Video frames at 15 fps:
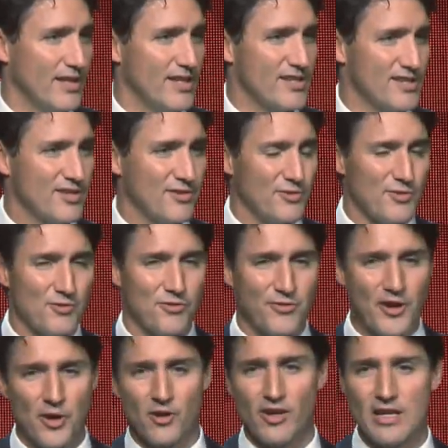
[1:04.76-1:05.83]
is to
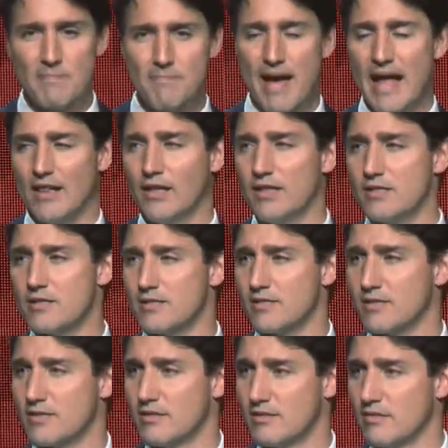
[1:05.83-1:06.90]
fairly
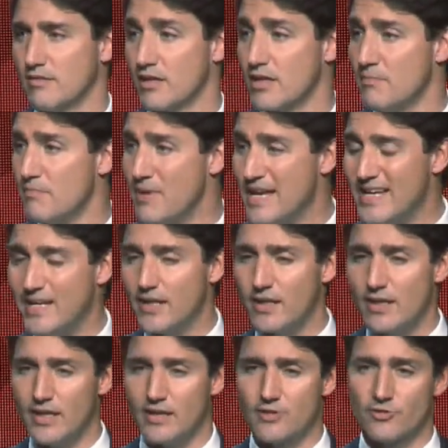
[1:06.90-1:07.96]
balance the
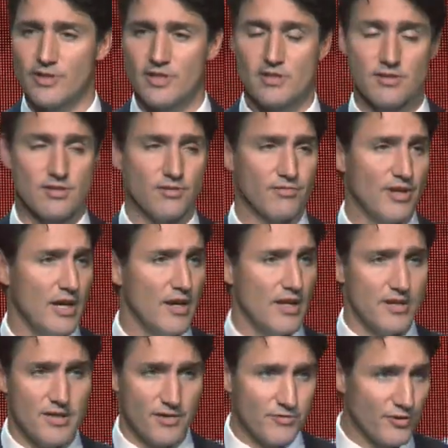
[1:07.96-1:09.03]
competing interests of
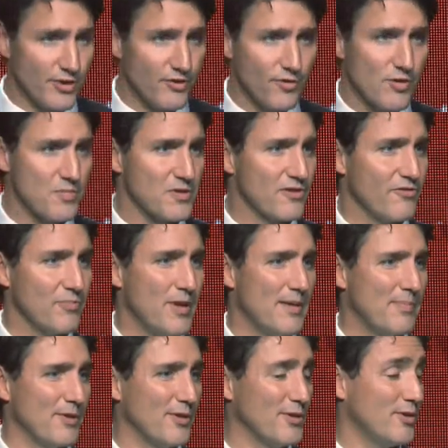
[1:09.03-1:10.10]
different groups of
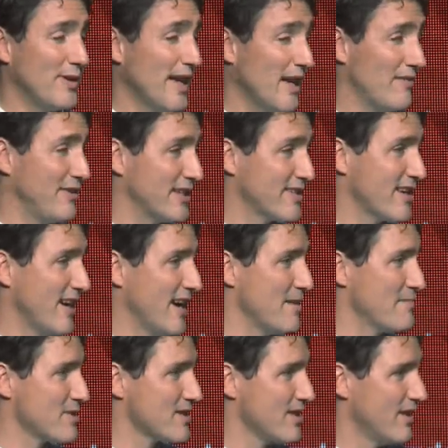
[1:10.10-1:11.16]
people who have at
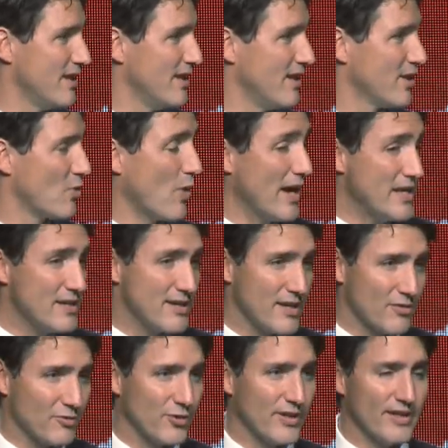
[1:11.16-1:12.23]
times quite
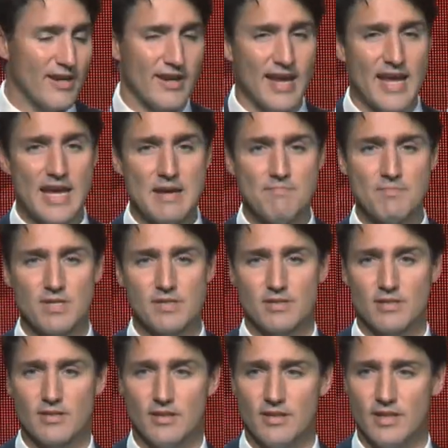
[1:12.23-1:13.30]
different aims
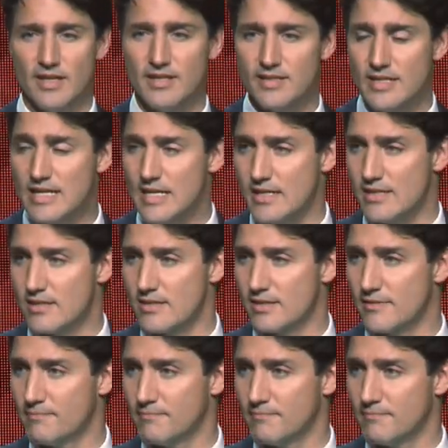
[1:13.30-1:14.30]
and needs.